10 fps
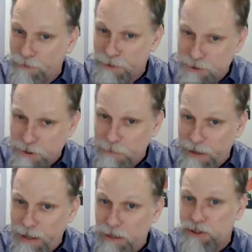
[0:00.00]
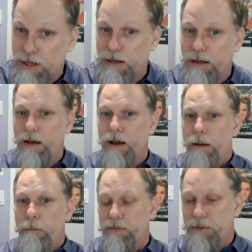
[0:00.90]
determination,
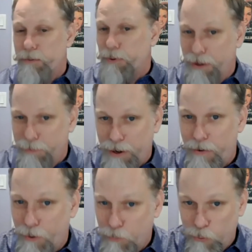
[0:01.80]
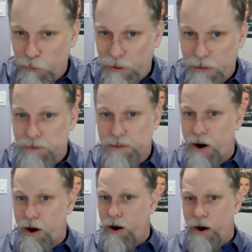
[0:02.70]
but their preliminary rulings
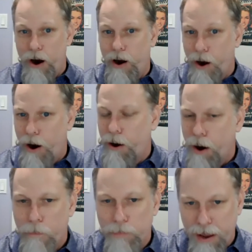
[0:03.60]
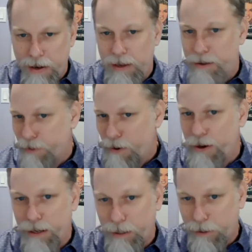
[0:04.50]
are painting a
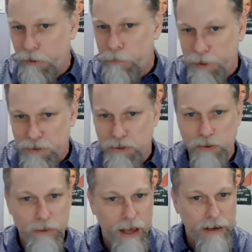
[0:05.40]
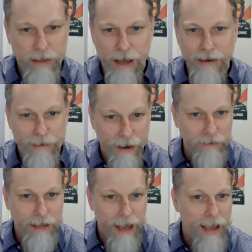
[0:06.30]
very clear picture that
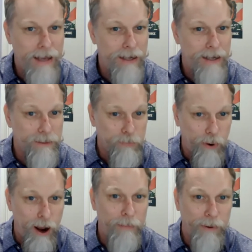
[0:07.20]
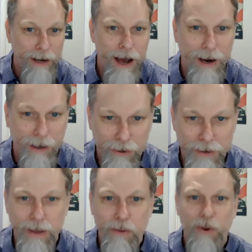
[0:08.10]
Delta 8 is probably not going to
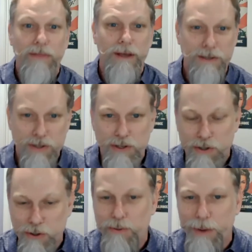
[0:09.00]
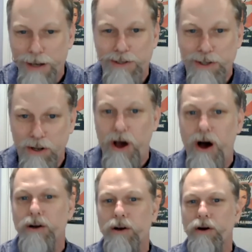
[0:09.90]
be with us too much
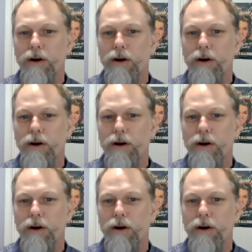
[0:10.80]
longer.